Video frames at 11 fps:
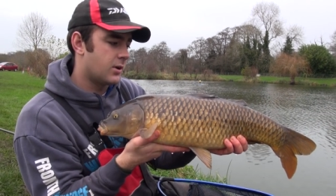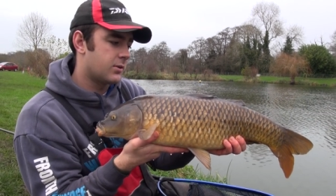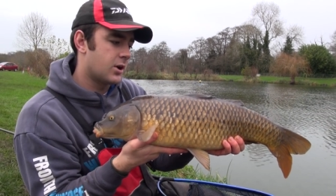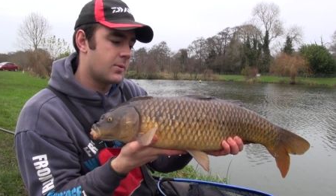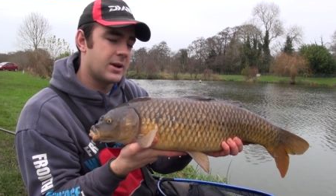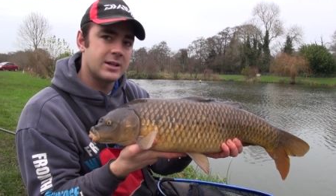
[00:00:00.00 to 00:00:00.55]
don't
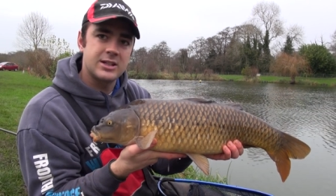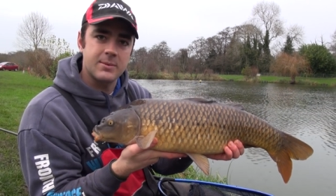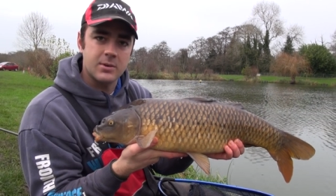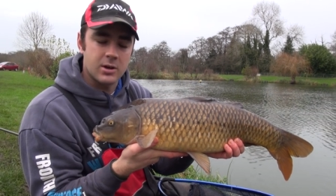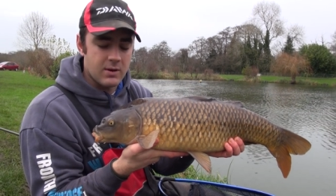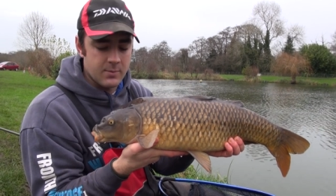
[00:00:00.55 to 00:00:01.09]
know when that
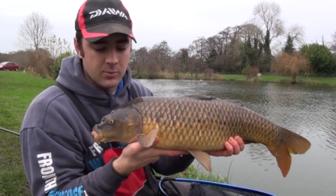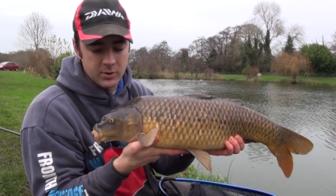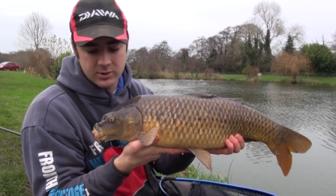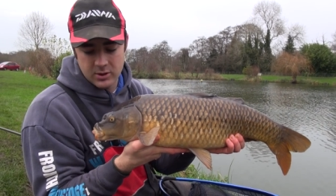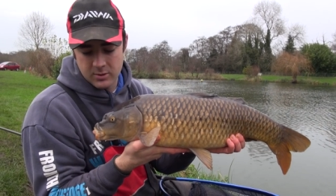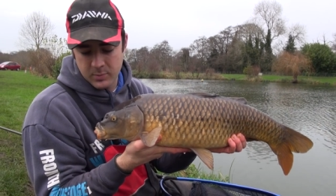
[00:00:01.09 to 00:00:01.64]
tip goes around what
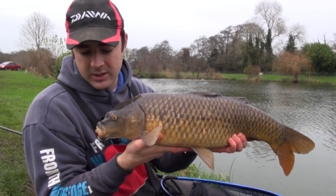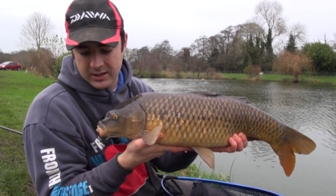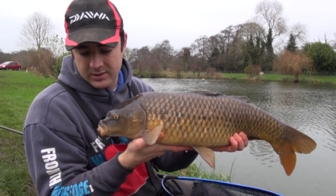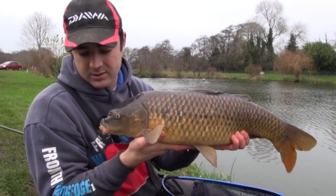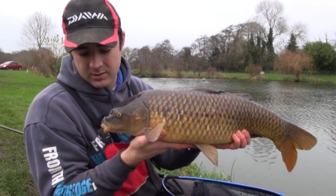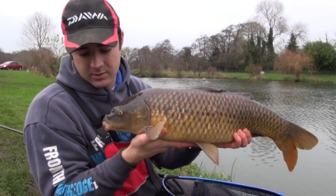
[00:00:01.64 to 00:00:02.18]
it's going to
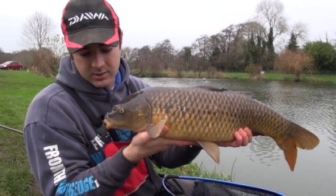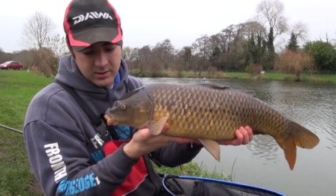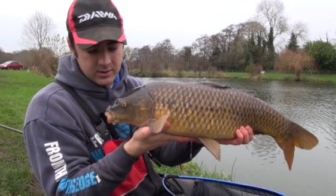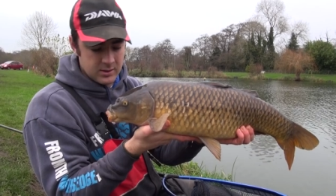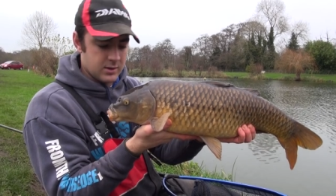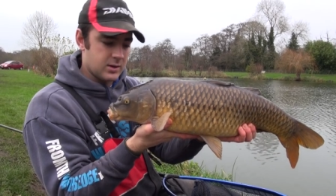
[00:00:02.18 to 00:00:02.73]
be, so
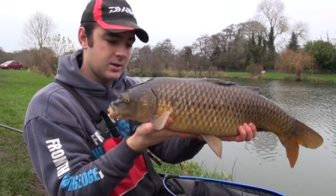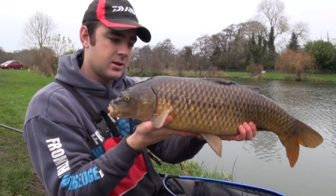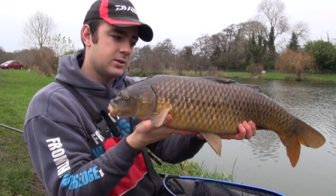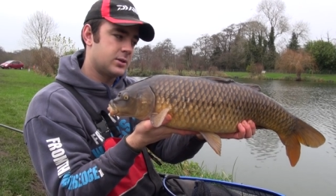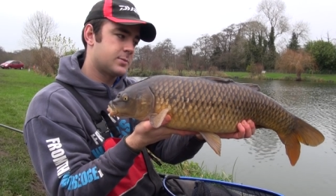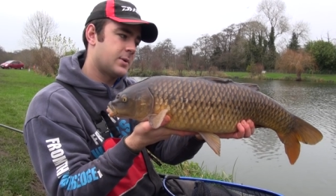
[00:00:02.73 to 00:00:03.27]

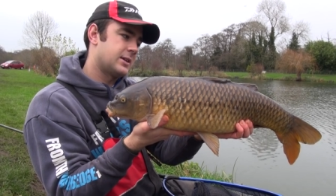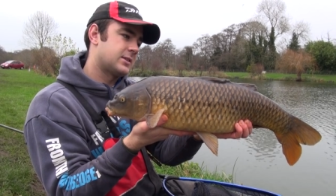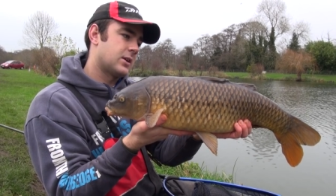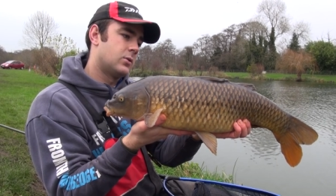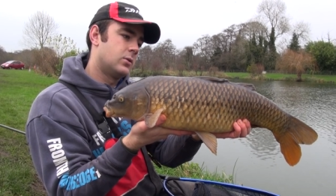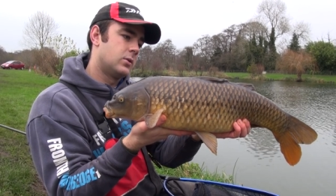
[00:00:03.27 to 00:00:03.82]
just makes
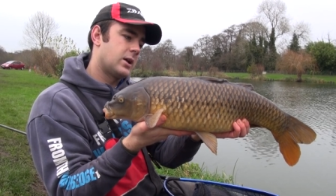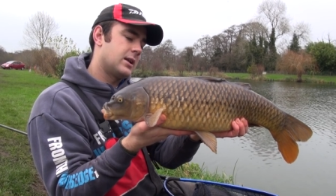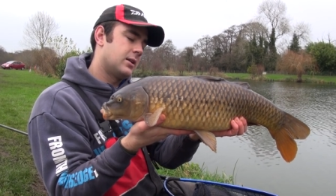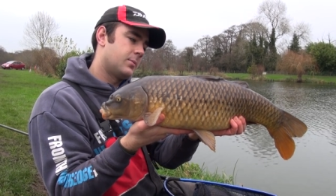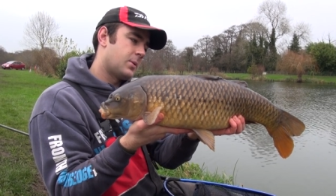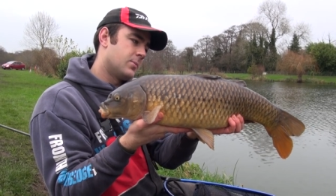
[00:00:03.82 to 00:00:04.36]
it all that
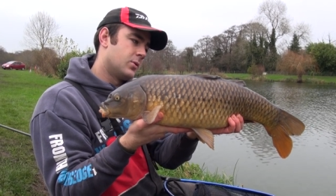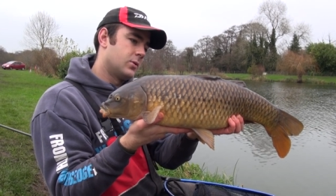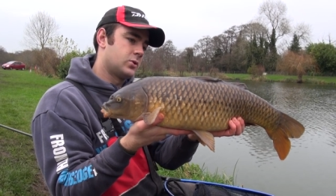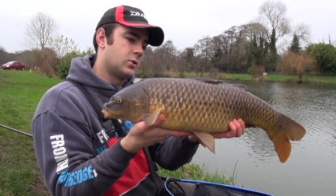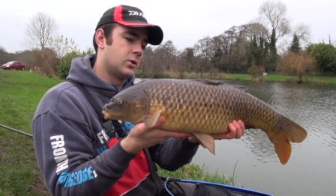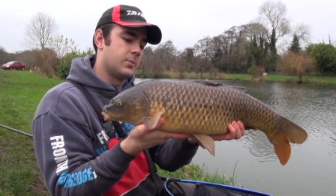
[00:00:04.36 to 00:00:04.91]
little bit more
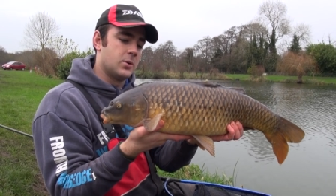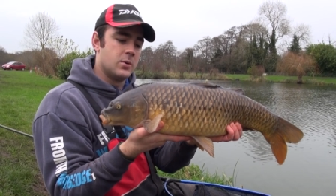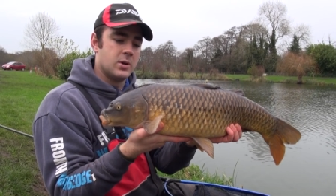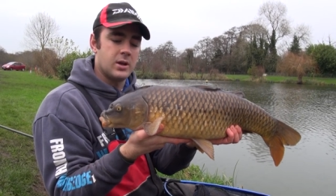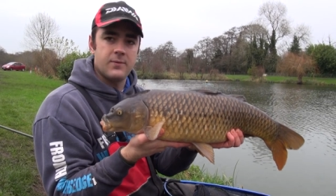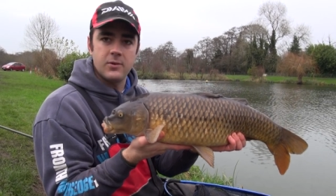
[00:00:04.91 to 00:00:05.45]
enjoyable.
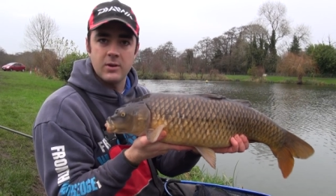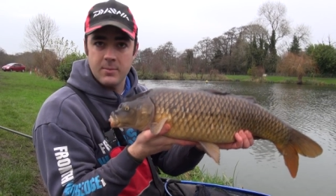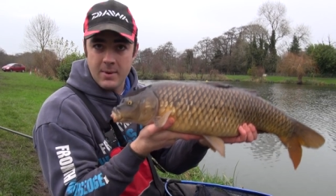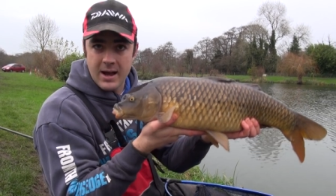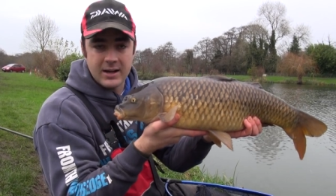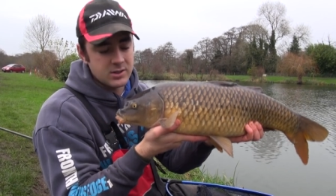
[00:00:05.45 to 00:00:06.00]
And if you're in a
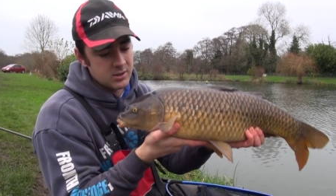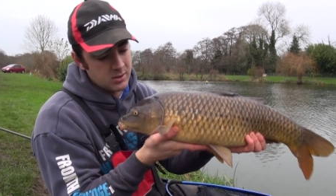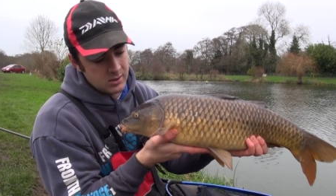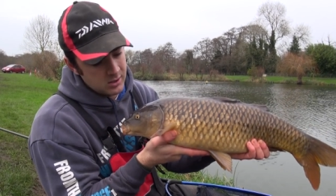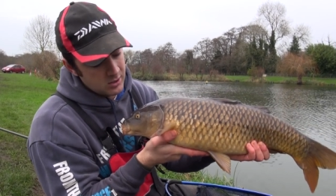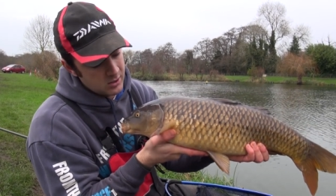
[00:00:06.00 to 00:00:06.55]
match,
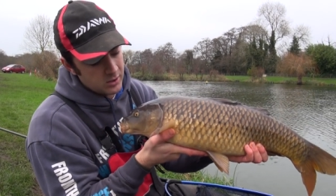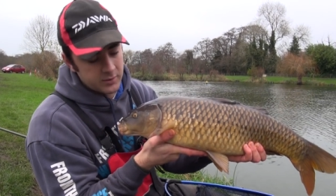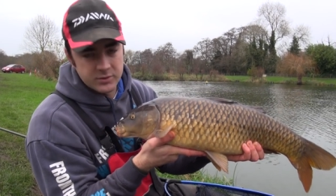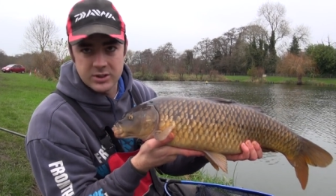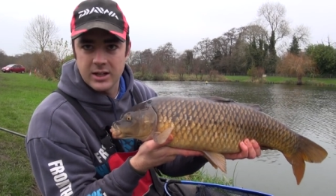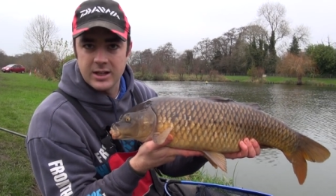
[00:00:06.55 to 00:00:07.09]

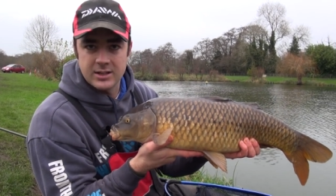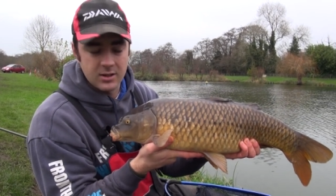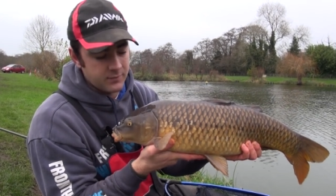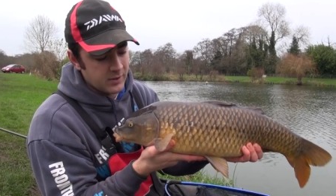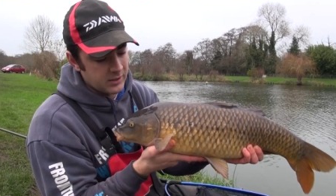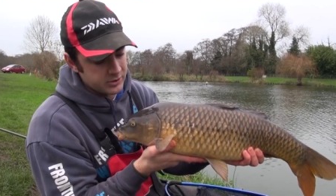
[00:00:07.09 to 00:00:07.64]
obviously these are the
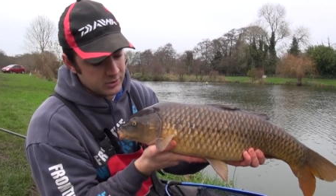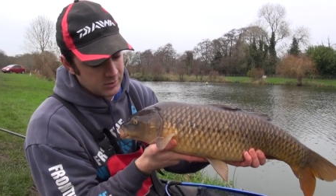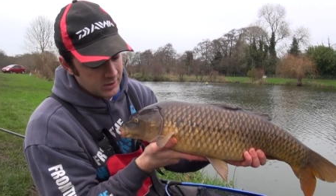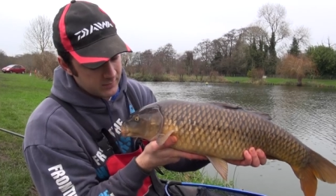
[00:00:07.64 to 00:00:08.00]
fellas you're